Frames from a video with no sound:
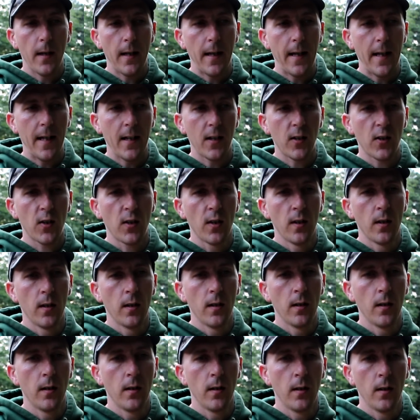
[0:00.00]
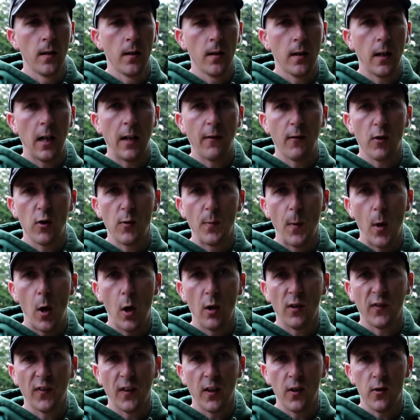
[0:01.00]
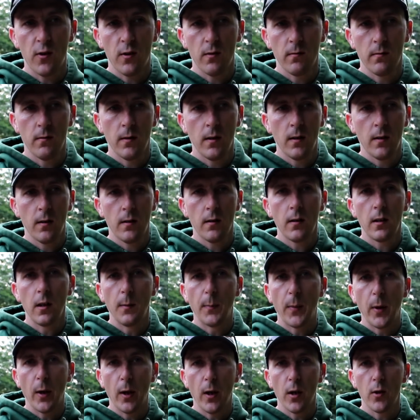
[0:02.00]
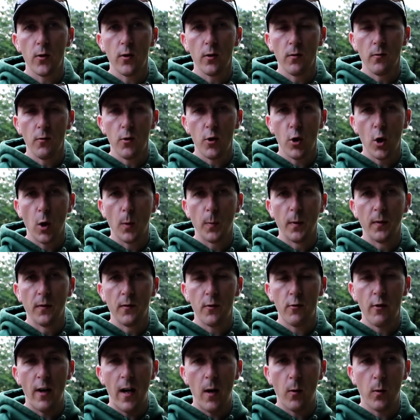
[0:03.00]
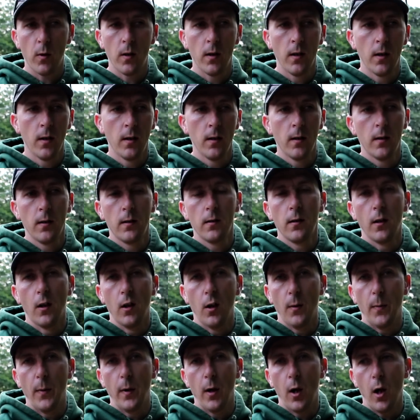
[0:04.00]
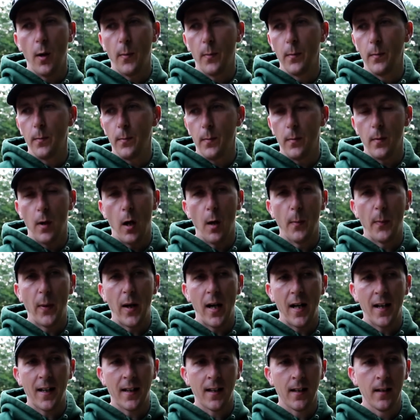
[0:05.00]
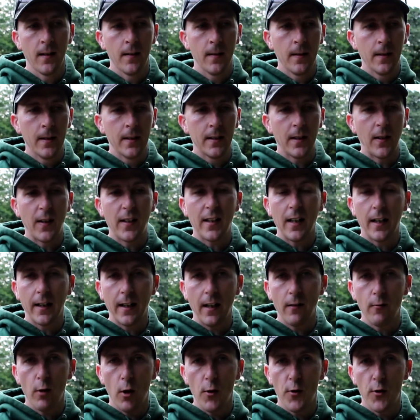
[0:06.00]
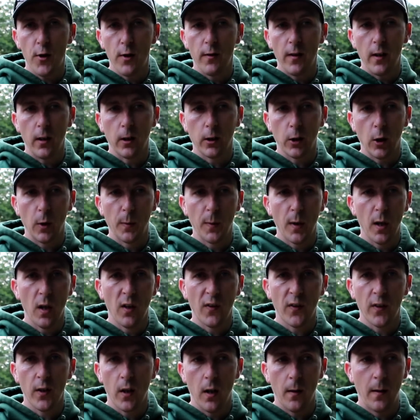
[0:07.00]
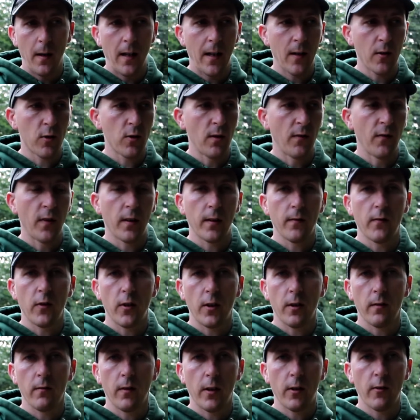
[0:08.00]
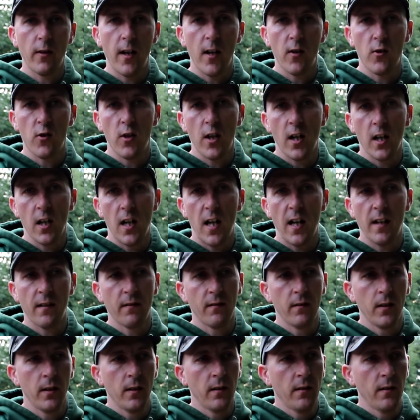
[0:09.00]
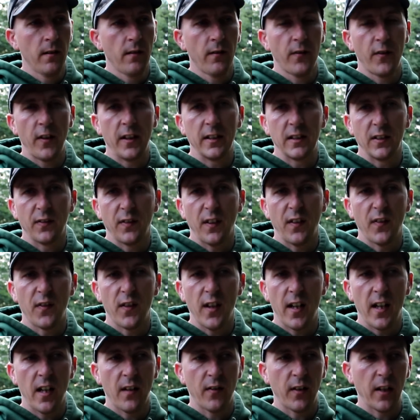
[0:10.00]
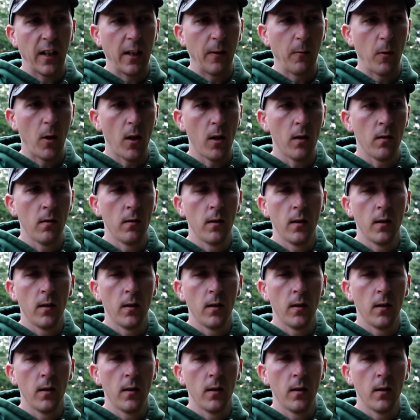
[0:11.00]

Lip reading: it's either small fish, your perch and chub and trout, or pike. And you can get rods that'll do both. You know, I used to have the Gray's G Light 3 to 15, I think it was.